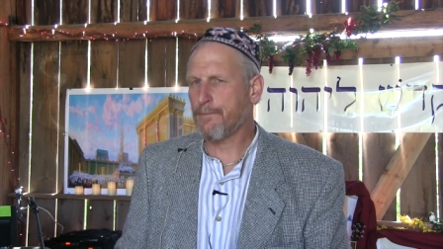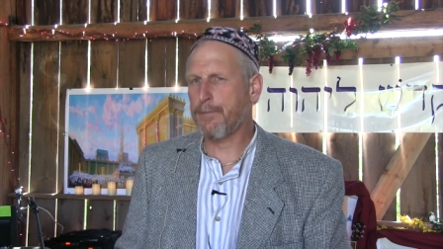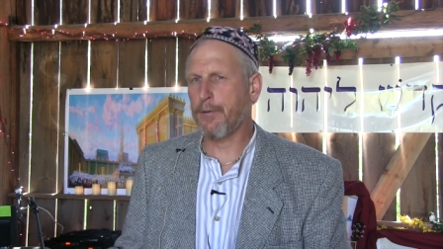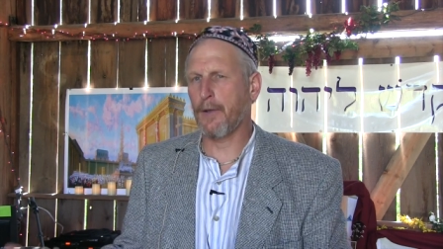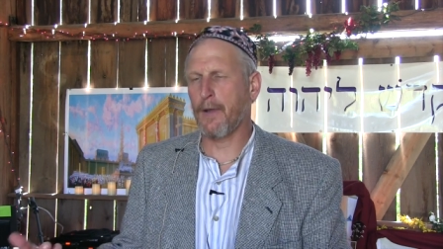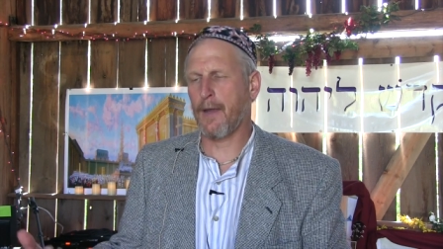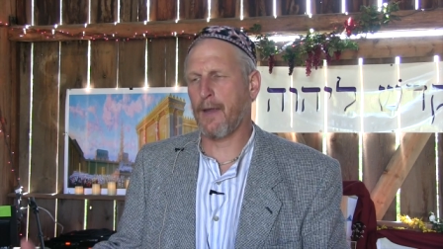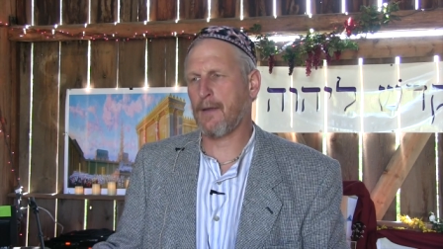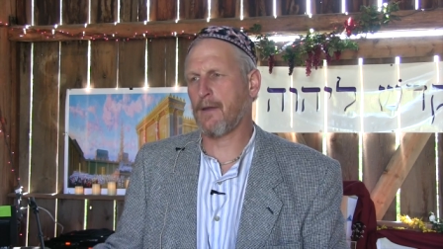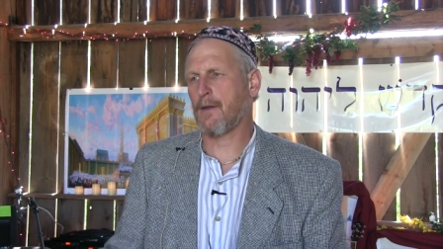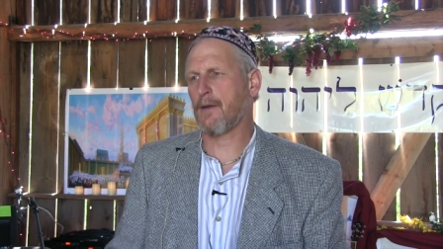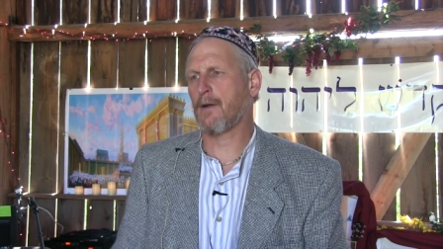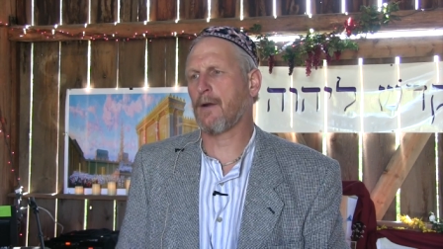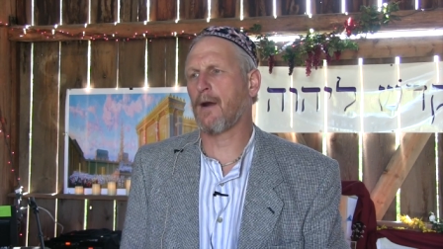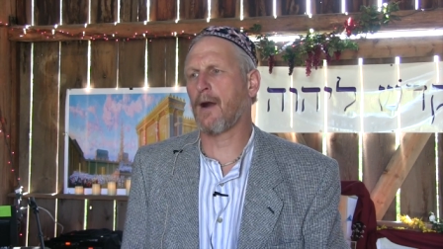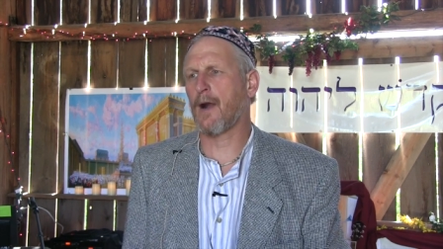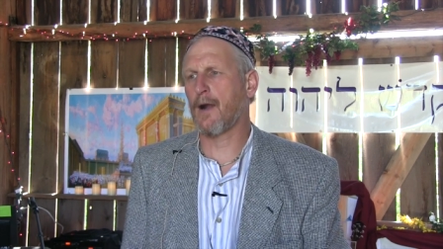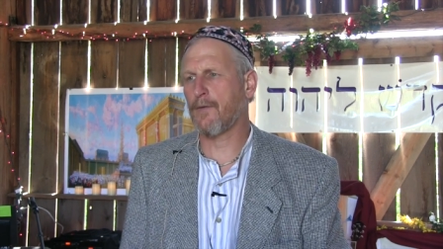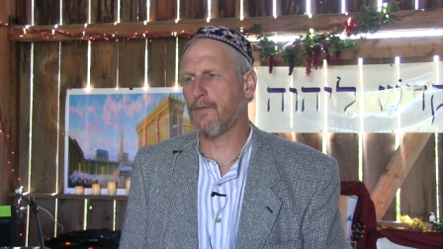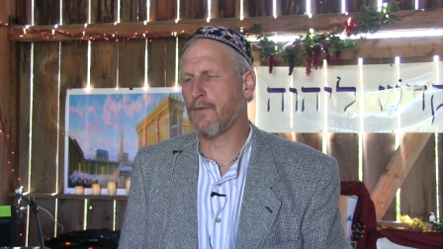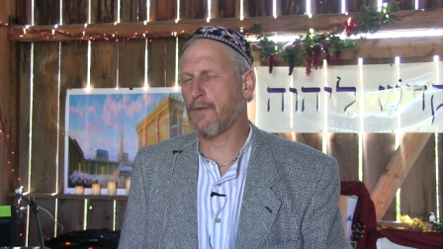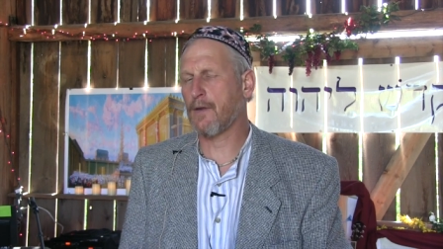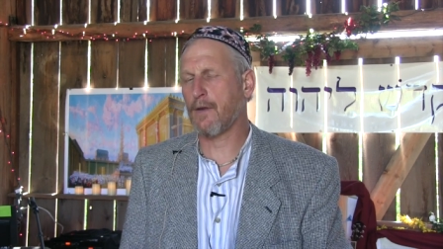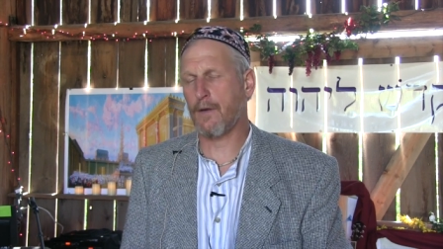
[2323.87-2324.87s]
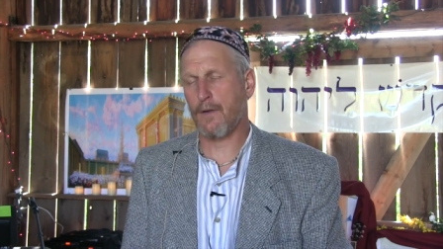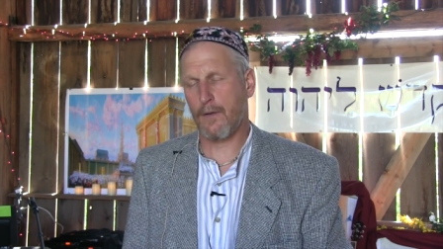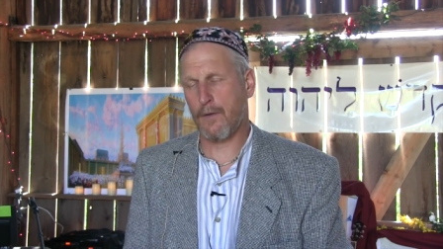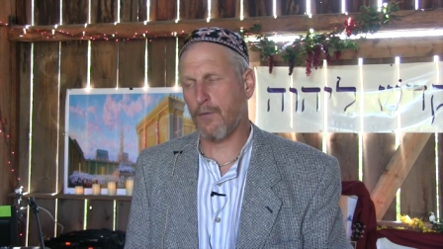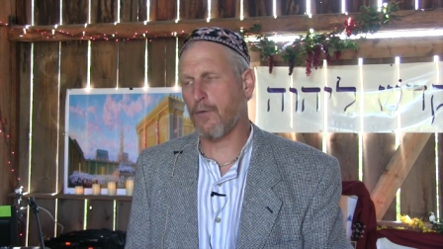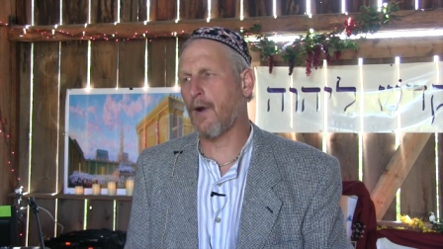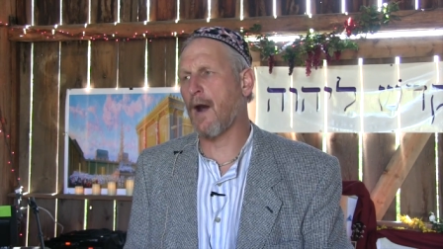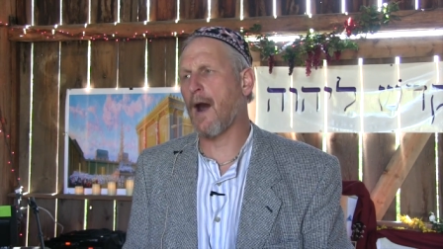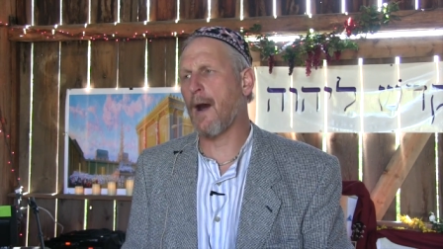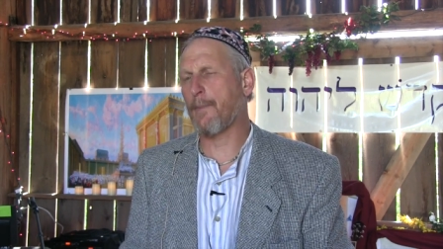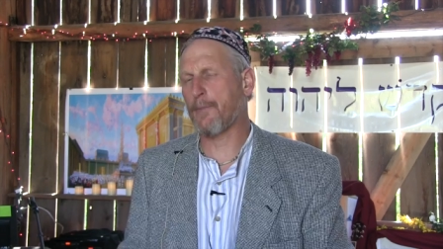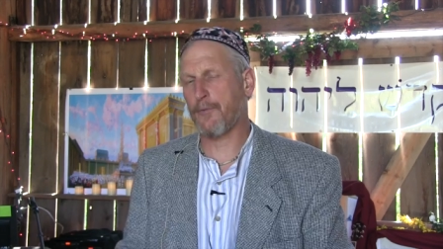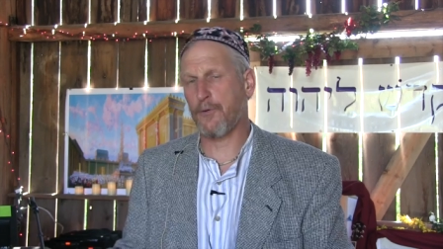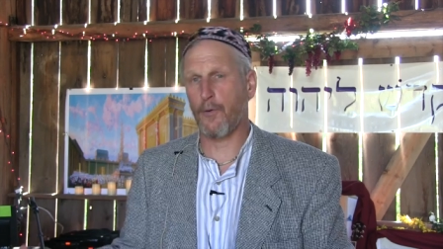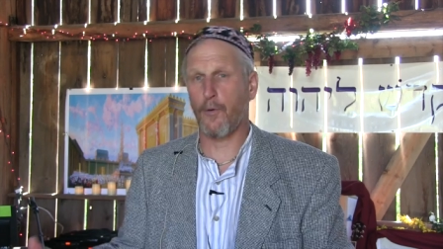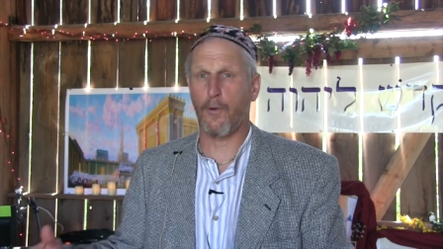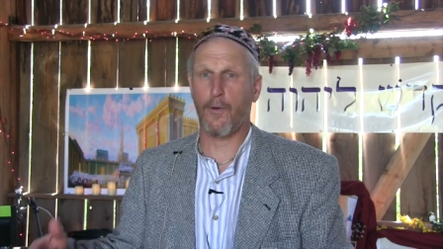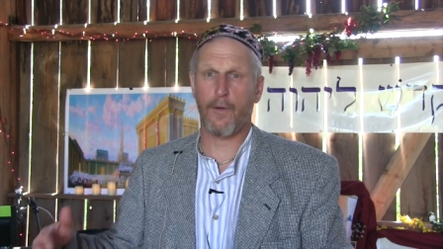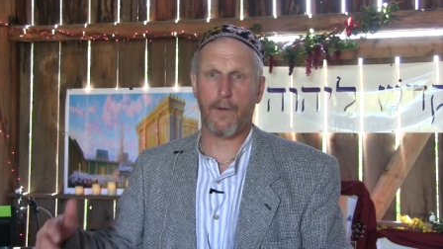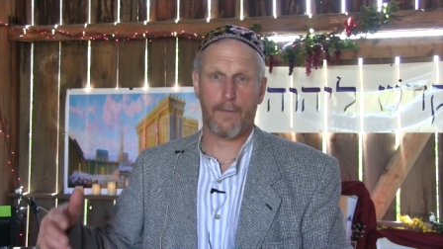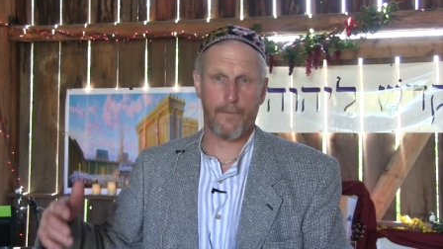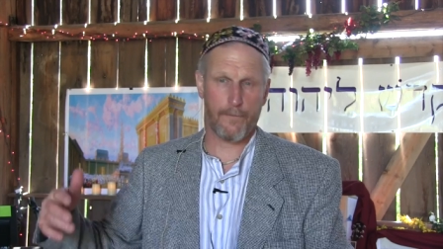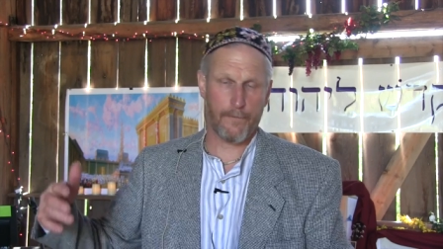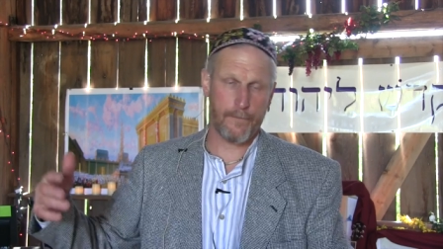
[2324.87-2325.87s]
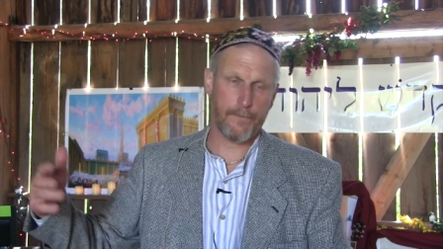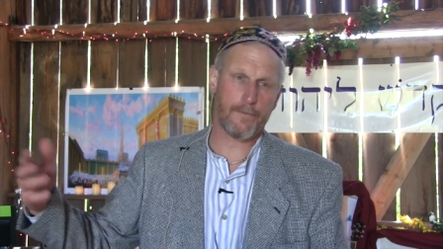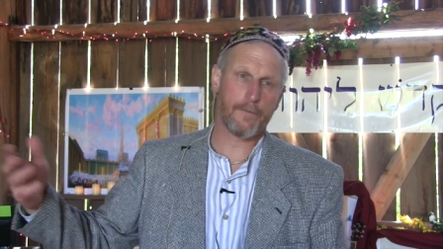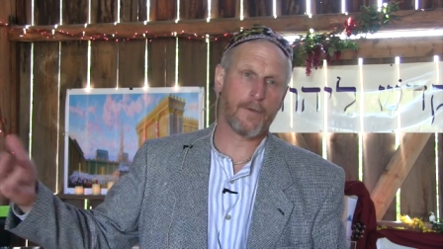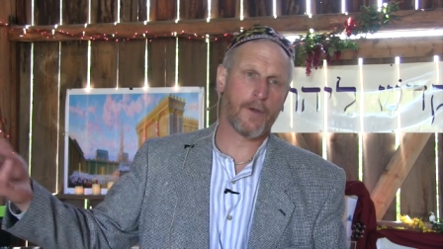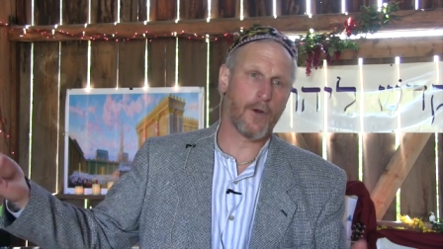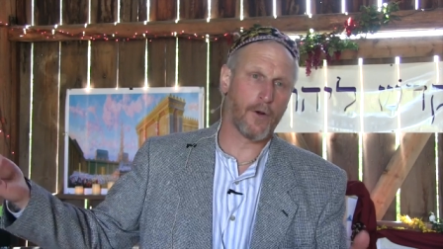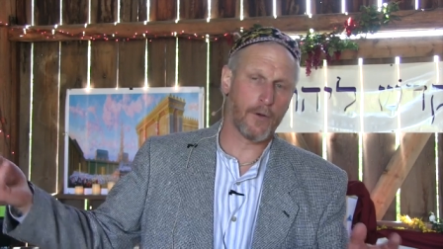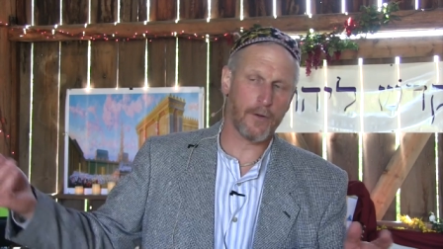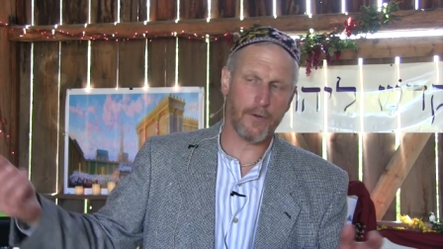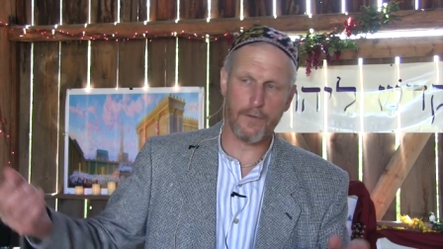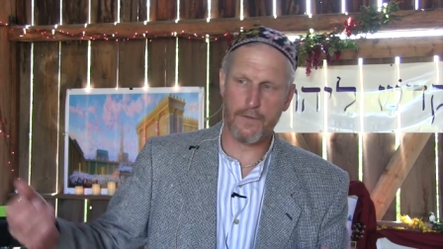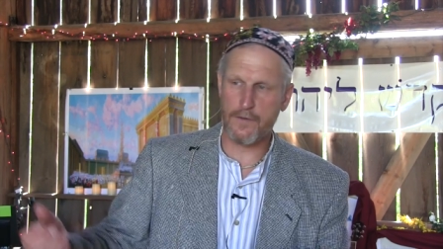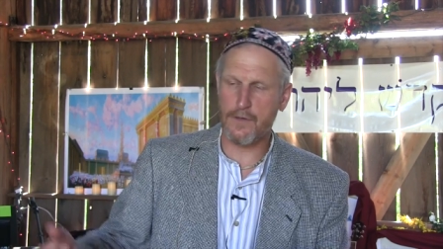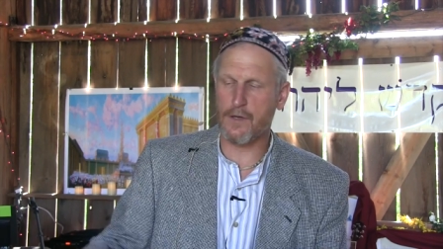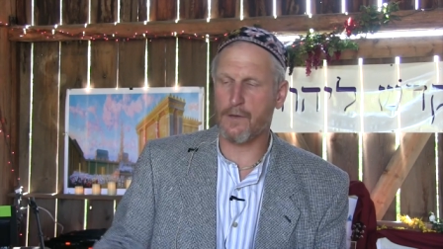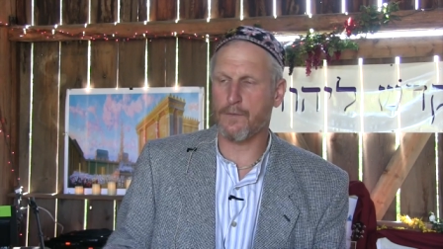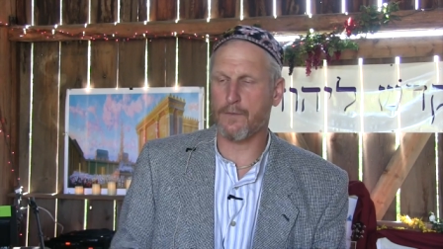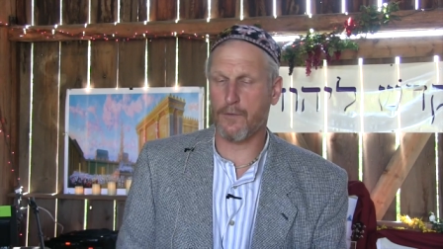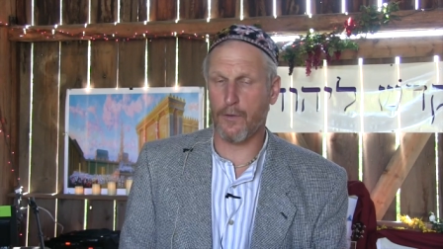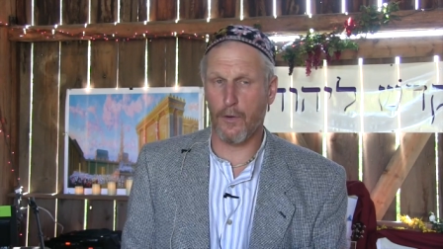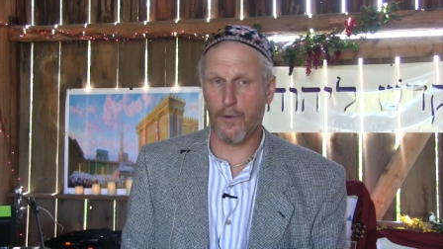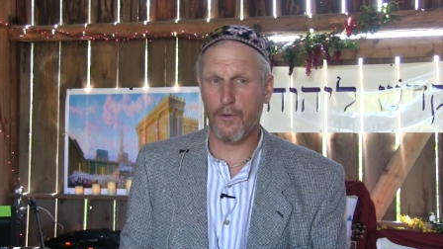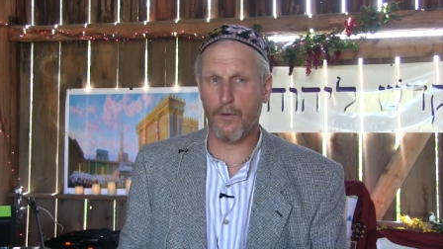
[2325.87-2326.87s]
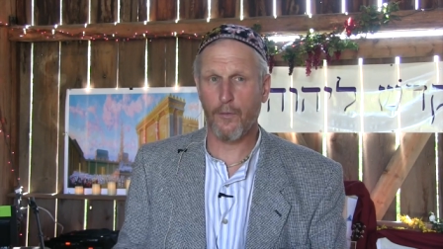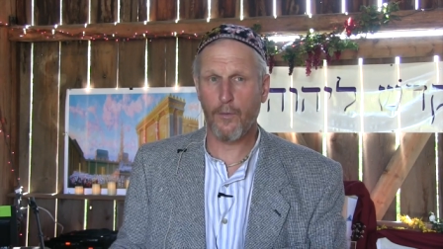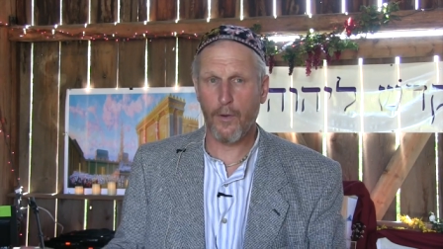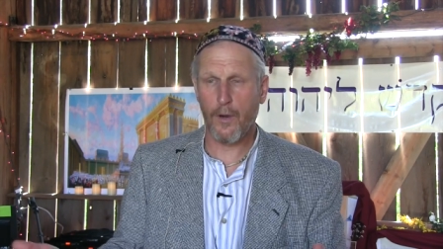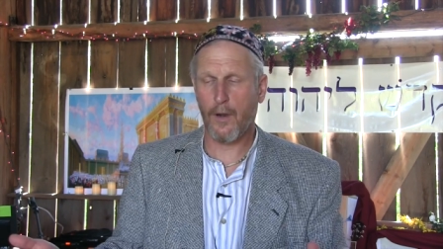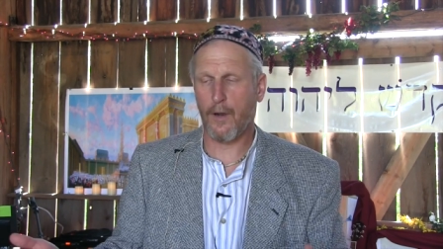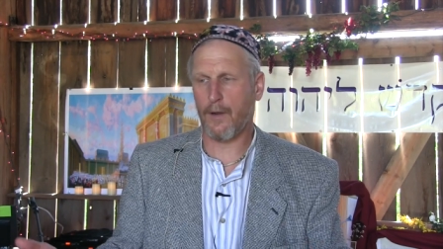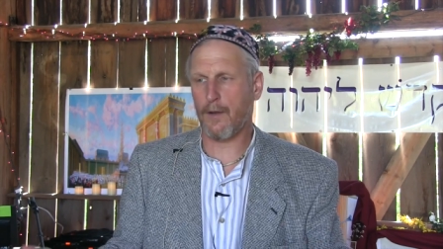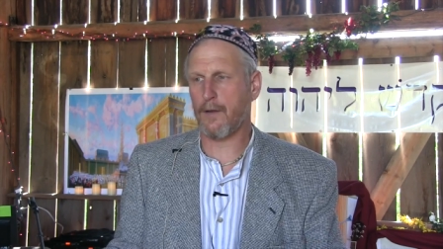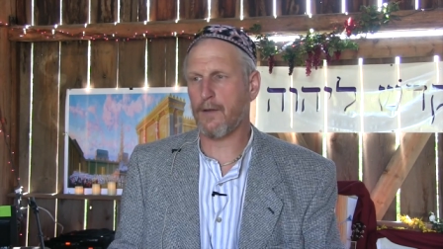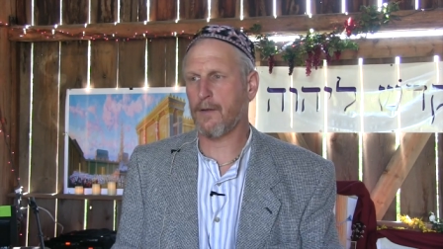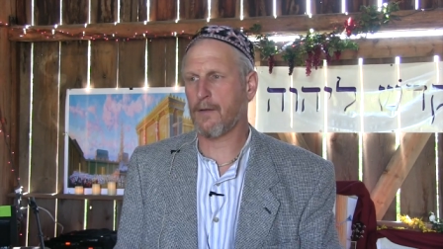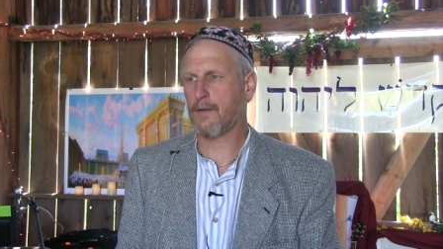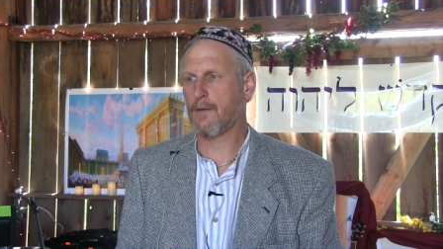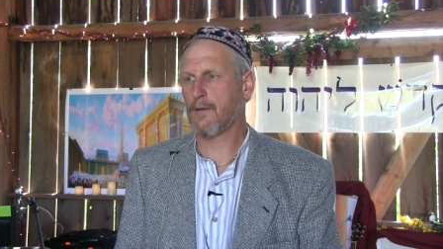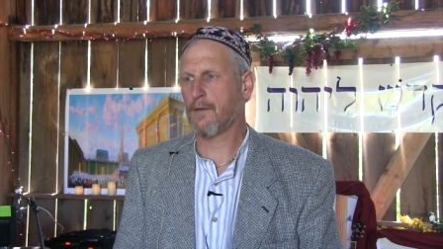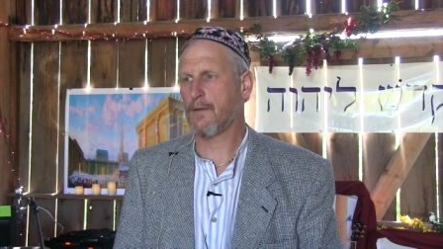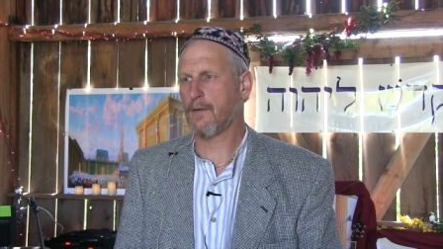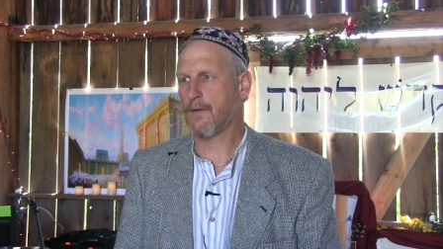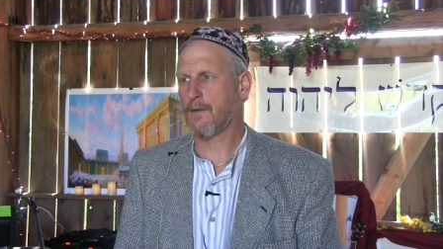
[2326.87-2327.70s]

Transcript: plant your har- your crops or go to go to work?